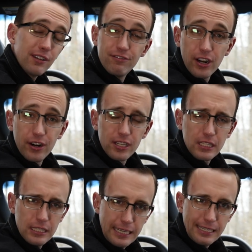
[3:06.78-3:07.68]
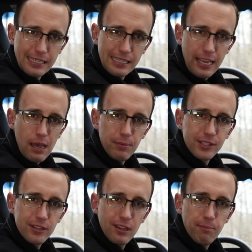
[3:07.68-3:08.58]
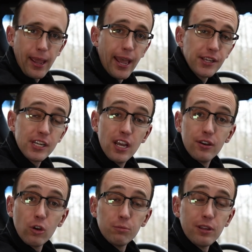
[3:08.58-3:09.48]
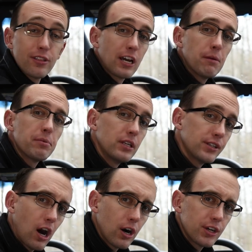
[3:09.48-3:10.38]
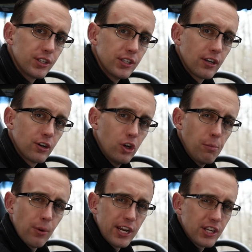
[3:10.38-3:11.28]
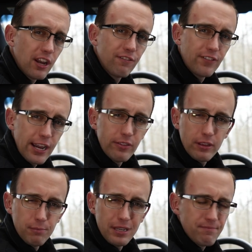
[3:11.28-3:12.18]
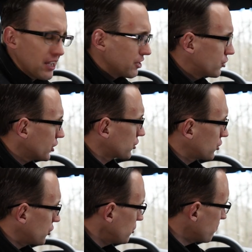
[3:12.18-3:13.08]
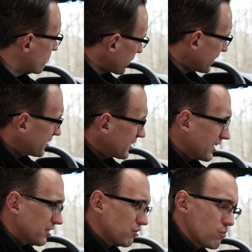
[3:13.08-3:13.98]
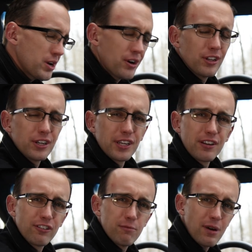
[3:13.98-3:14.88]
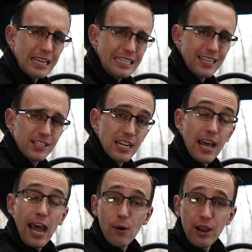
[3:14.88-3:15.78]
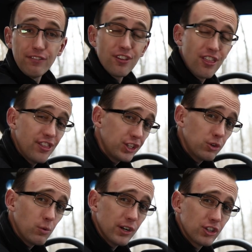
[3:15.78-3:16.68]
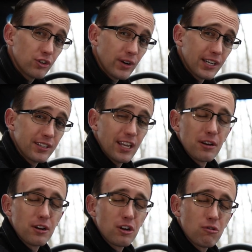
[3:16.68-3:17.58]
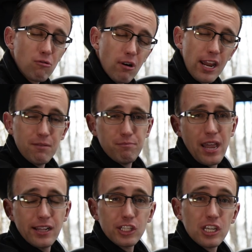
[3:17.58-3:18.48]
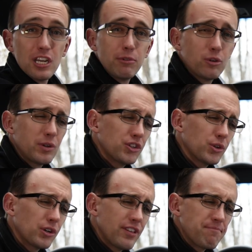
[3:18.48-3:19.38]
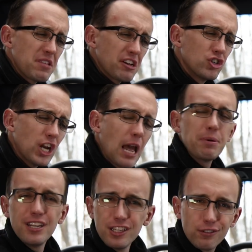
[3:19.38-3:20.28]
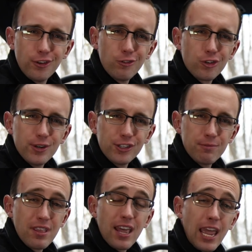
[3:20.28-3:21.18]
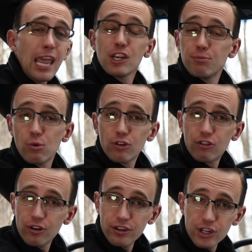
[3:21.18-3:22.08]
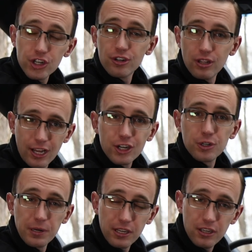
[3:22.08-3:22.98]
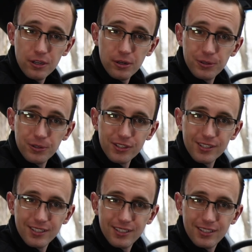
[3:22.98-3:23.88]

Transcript: of various Lexus cabins in the past, notably the company's R C Coupe range. I find them to be just too busy and weird looking for my taste. However, this one strikes a great balance between sort of that Japanese futurism and more traditional luxury cues.